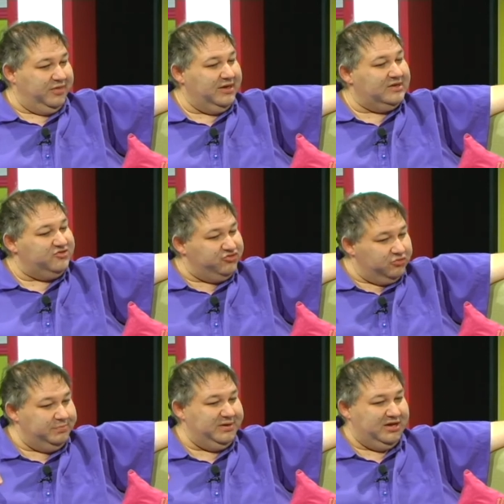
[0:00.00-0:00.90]
it
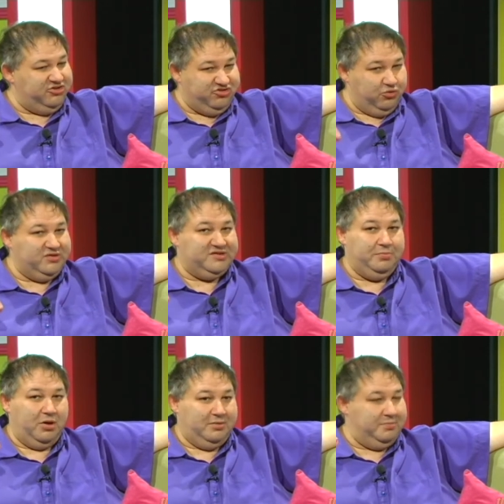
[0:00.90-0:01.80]
should be a choice
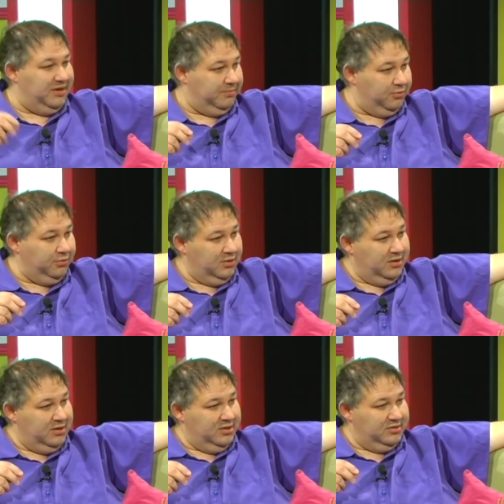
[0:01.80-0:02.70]
by the people
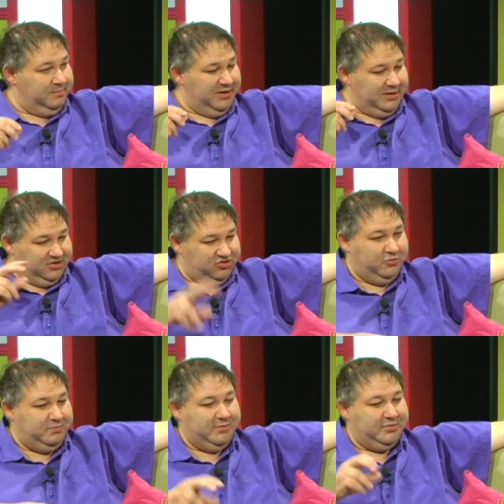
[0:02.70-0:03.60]
the, yes. the two
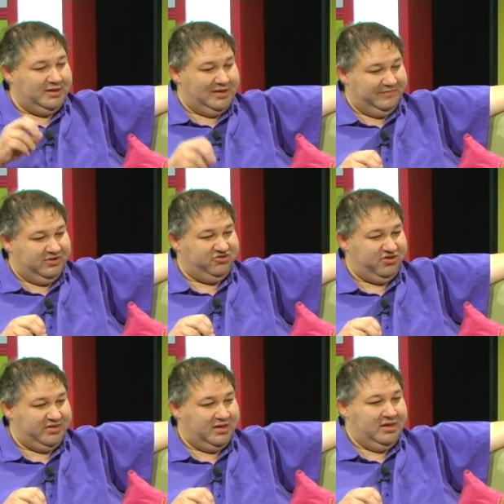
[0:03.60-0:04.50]
people that love each
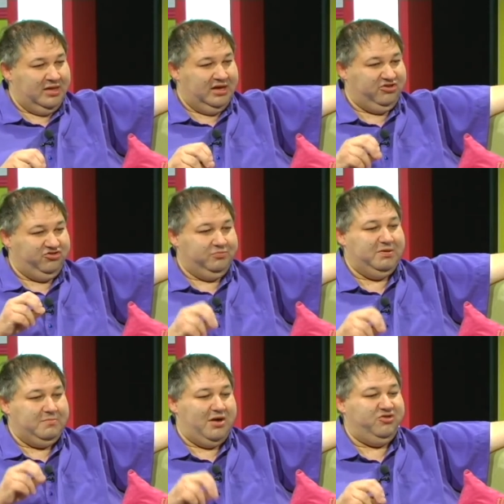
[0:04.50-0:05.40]
other. It should be
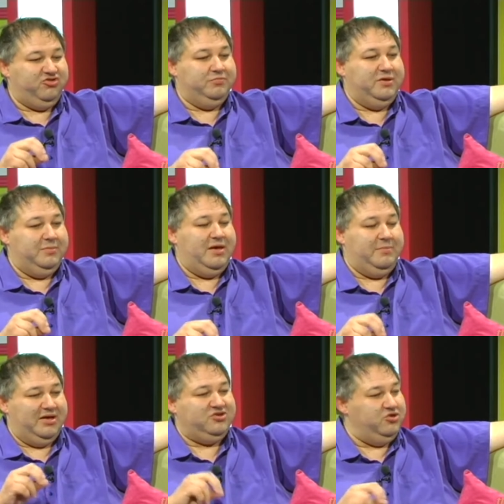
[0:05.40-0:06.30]
marriage should be
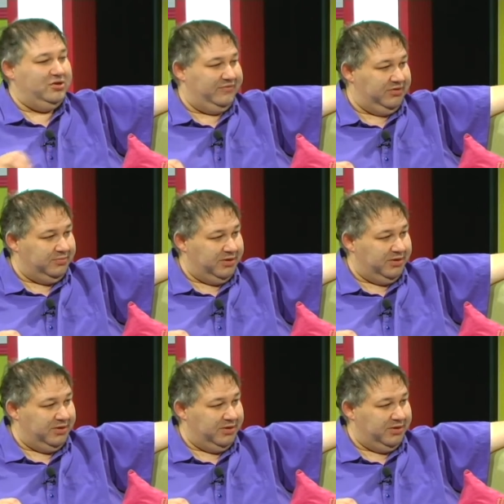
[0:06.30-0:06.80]
about two loving people.